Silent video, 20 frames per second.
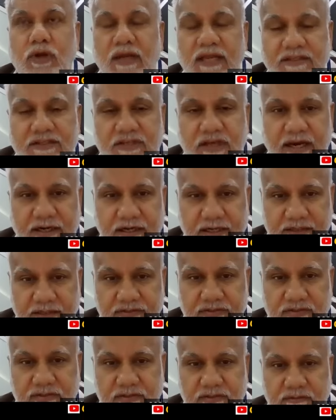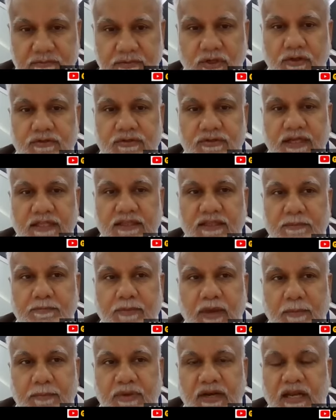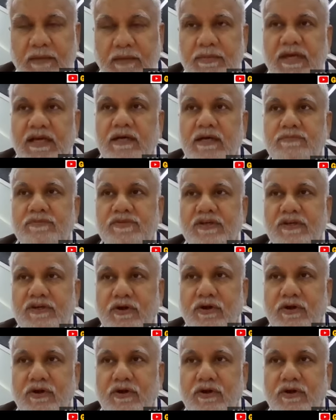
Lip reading: cholangitis, because then the papilla becomes